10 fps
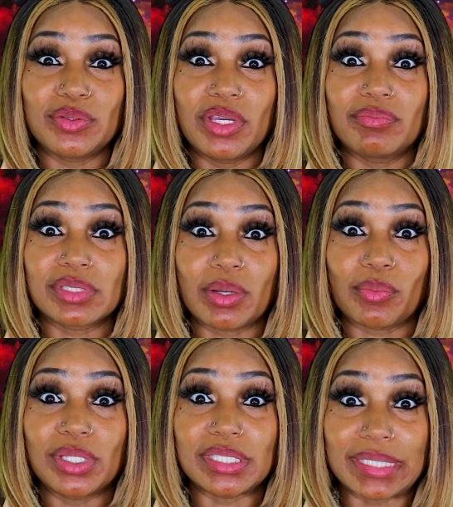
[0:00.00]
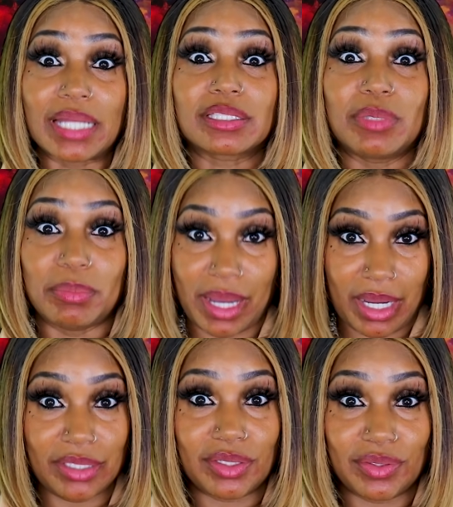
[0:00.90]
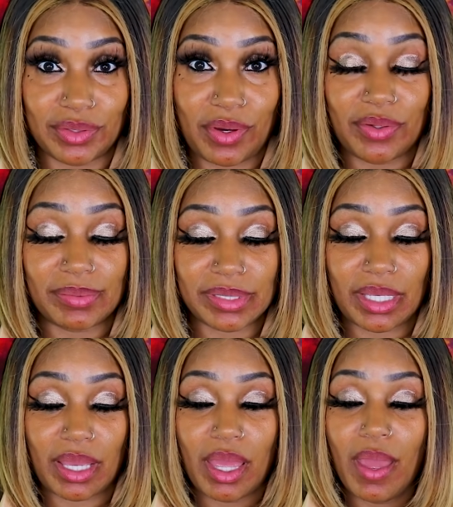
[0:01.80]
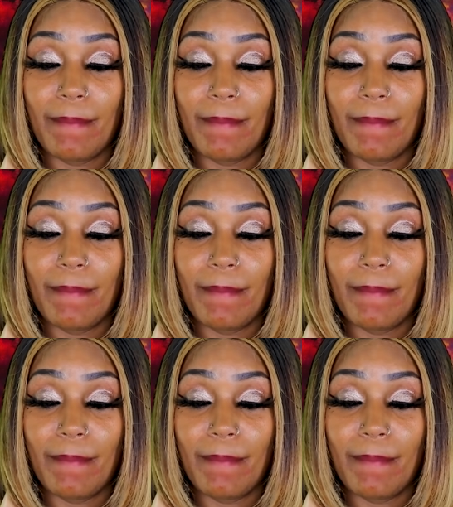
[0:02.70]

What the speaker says: you give them some reason not to be behind you. You know what I'm saying?